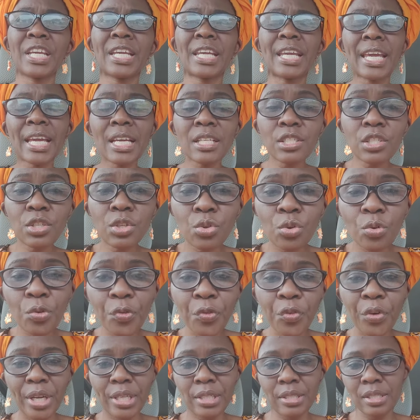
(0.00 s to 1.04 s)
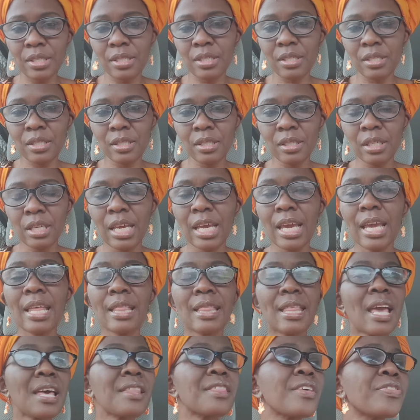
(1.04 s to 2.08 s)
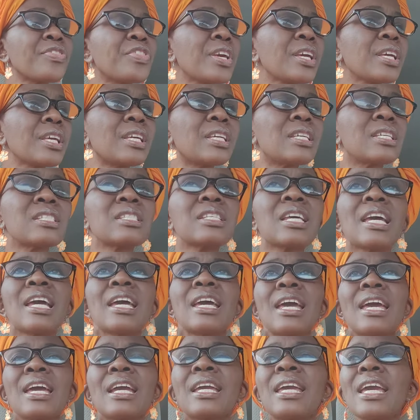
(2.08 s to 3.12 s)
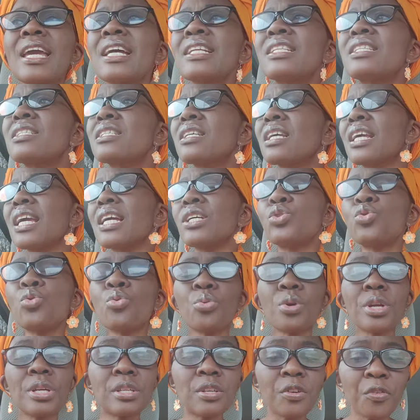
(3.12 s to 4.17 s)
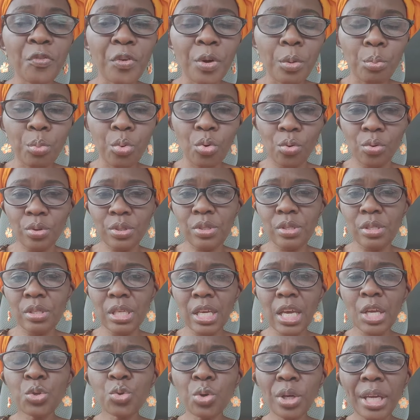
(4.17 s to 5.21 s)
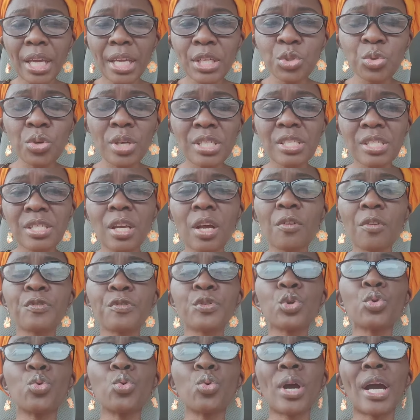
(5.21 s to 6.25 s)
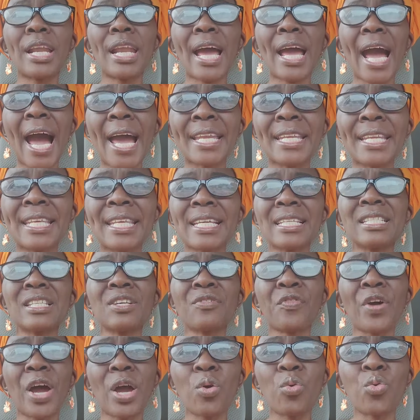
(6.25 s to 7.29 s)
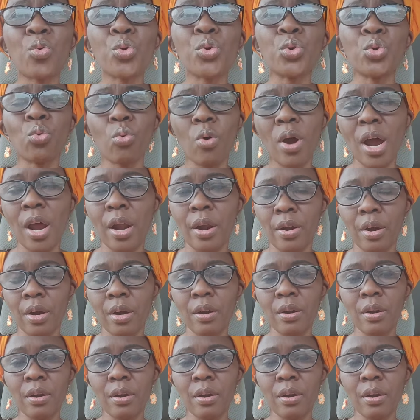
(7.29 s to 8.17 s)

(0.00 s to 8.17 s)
Get new friends. The other thing is, get to read different books. Educate yourself so you can identify who you are.